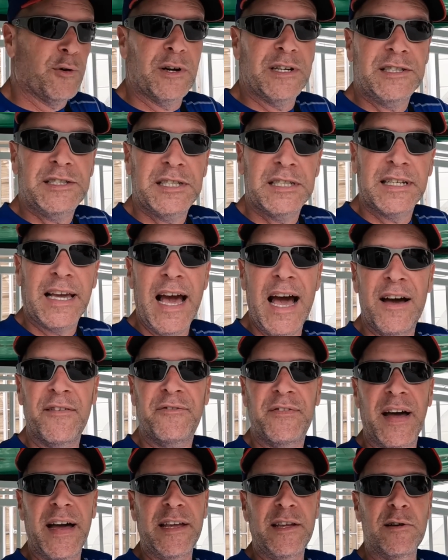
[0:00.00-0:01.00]
Chris
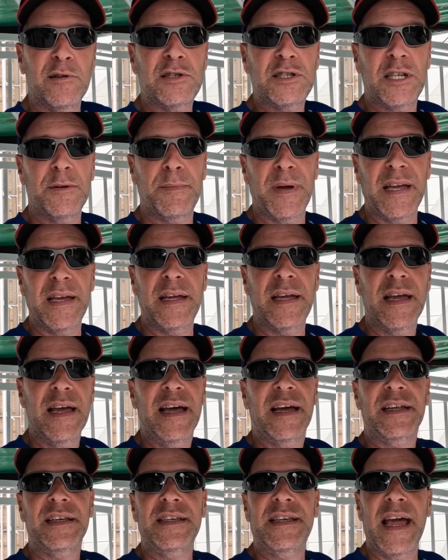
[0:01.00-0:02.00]
Cafe. Used to be
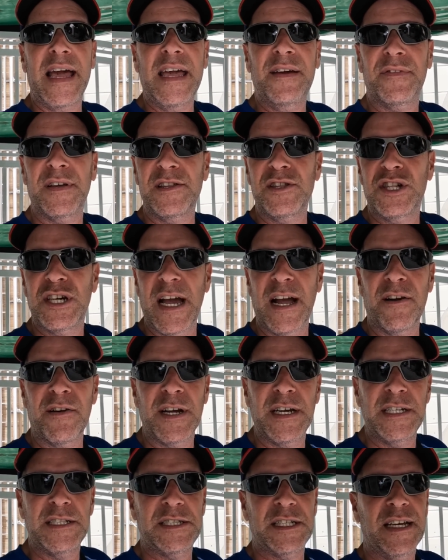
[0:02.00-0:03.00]
Dave and
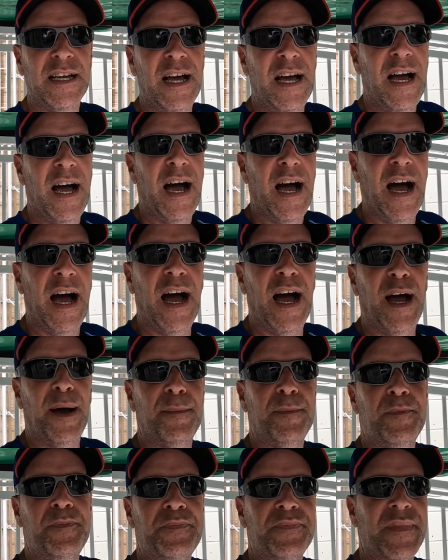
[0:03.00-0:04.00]
Cherry's. Um,
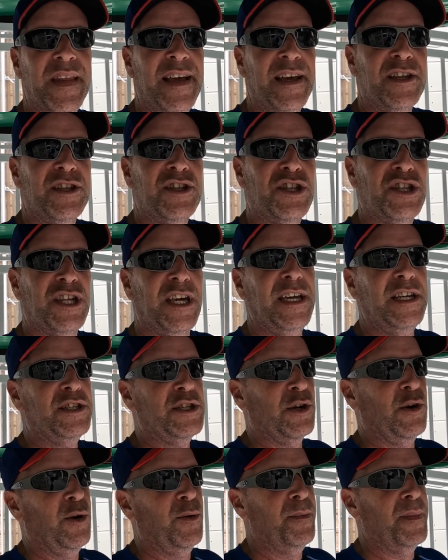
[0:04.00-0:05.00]
she
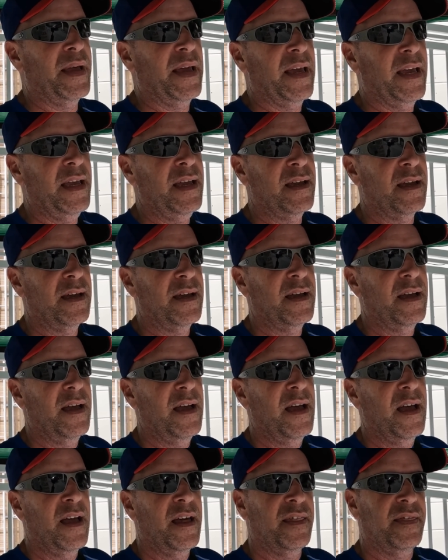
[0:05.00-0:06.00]
told me
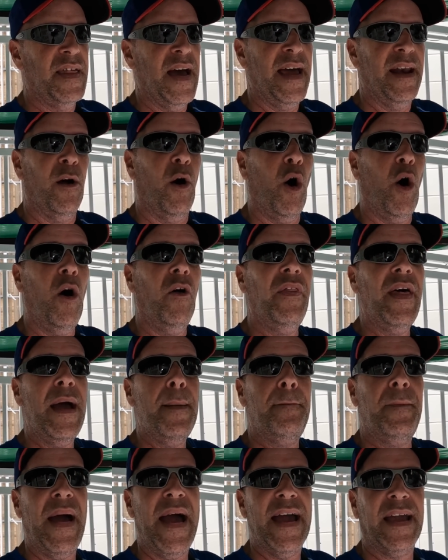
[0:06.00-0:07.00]
that all
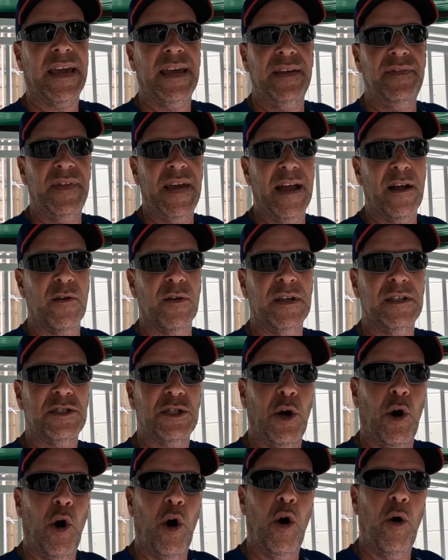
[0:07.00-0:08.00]
that back in there is
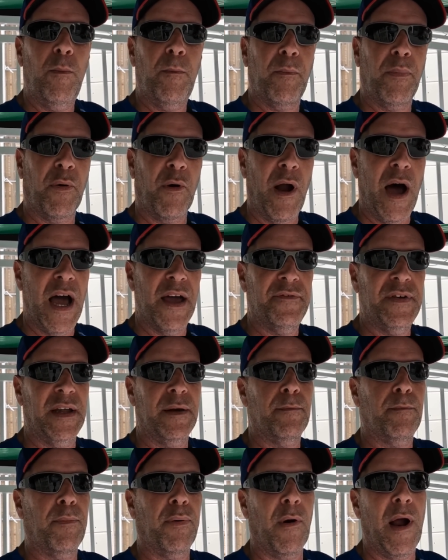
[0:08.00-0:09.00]
all
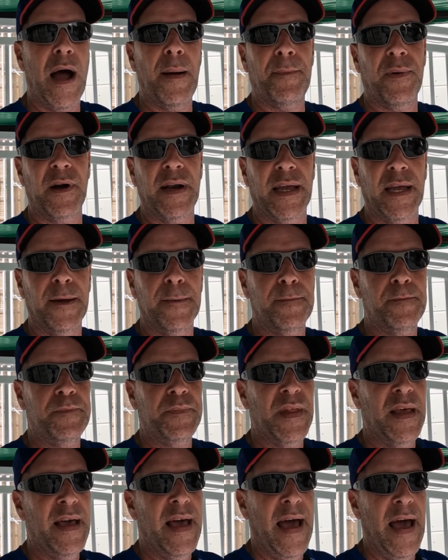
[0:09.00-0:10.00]
private property.
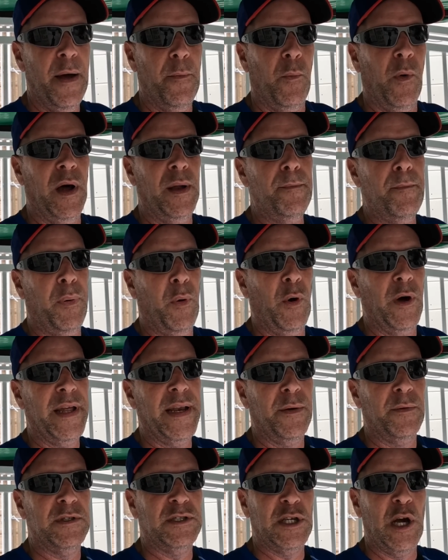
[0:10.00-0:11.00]
At one
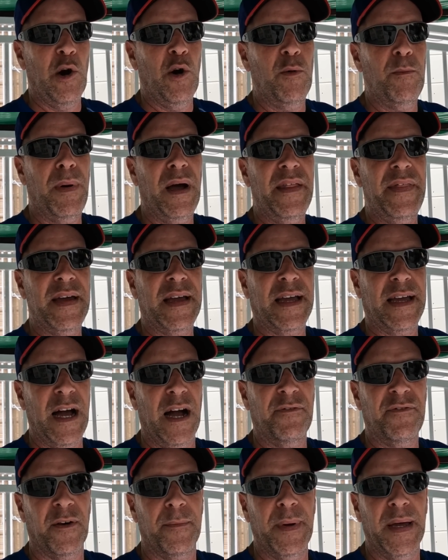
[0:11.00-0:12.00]
point it was owned by the
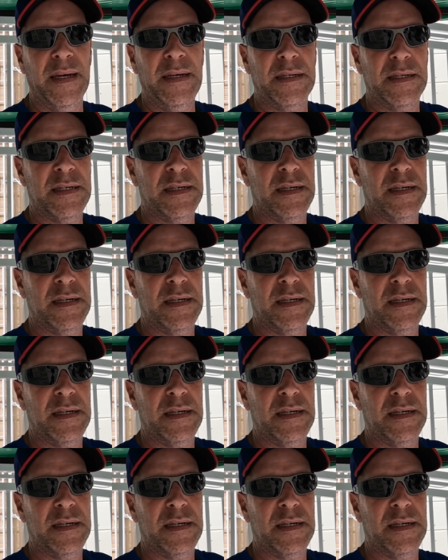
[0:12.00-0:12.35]
government